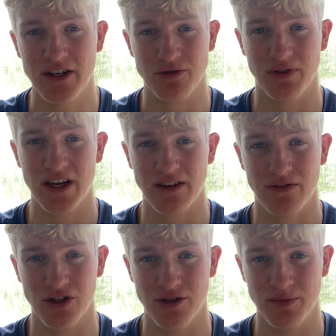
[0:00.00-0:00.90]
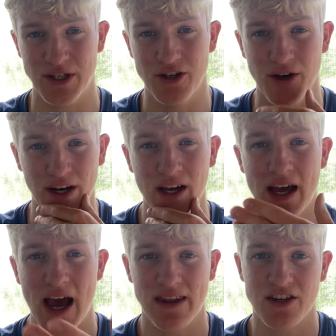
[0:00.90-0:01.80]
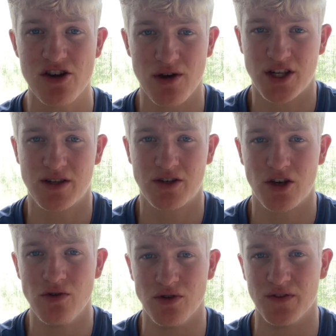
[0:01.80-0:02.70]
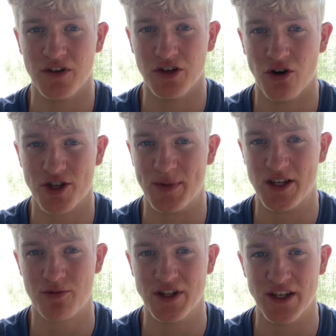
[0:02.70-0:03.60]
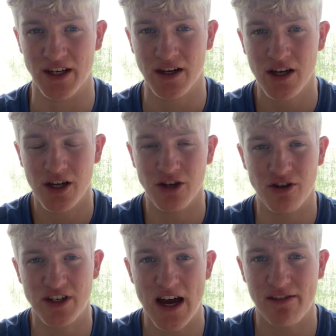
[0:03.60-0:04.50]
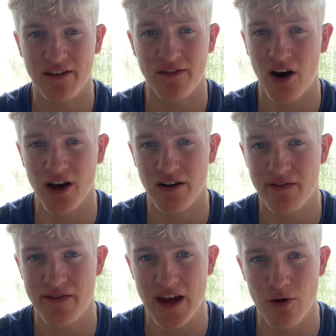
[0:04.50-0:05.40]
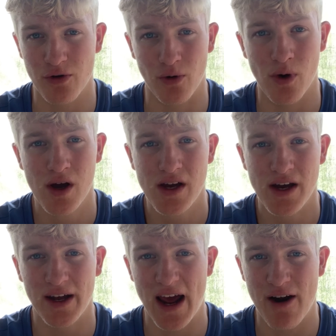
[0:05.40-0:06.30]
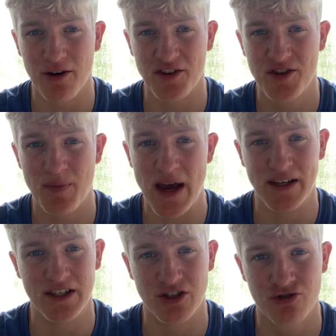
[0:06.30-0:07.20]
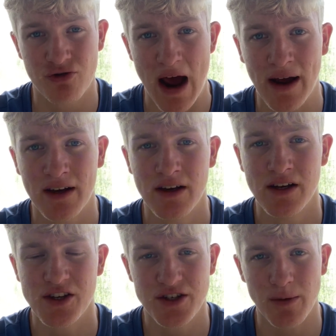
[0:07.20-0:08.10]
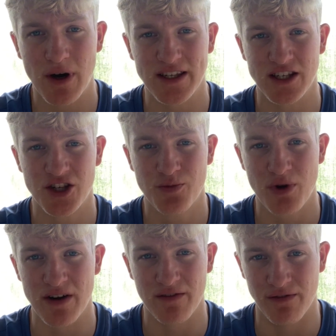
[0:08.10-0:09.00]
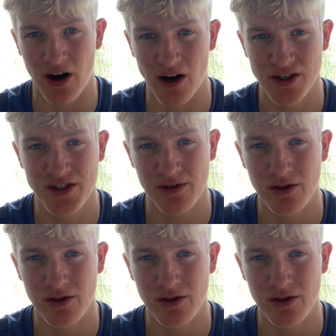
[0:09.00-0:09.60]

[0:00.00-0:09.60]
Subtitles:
thing for you to be doing. And there's no excuse for you not to be sprinting. You can definitely find a field or an area of space, a track, somewhere to sprint fast